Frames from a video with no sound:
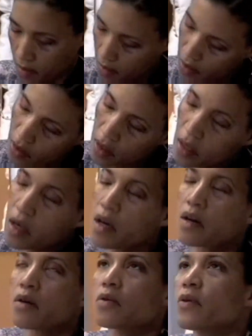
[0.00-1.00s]
at the right
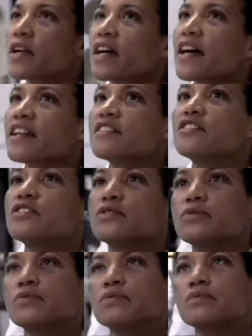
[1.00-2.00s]
time. What I got to
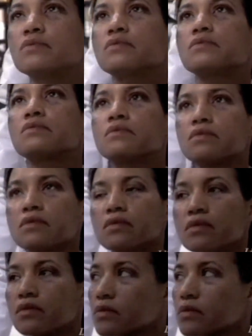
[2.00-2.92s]
do? You've got to